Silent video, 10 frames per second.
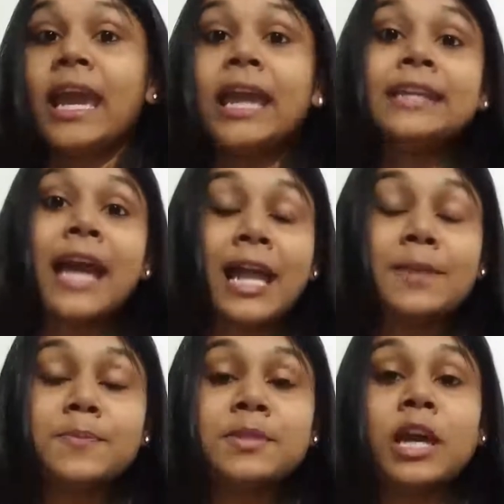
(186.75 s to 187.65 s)
it
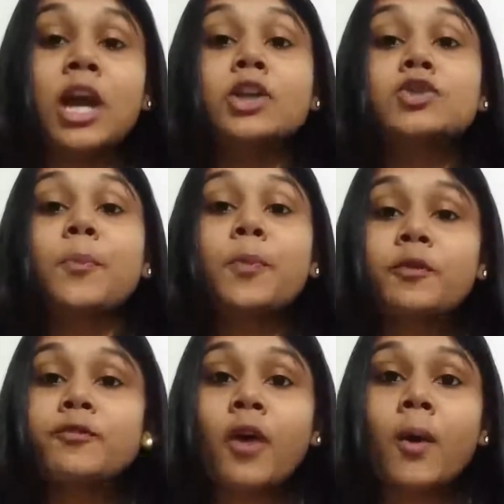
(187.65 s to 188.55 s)
helps to
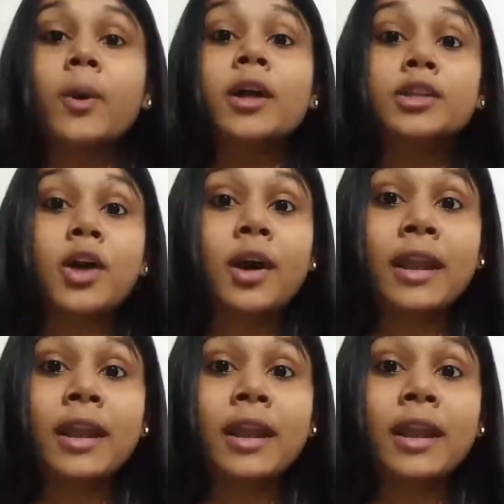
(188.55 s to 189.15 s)
put forward your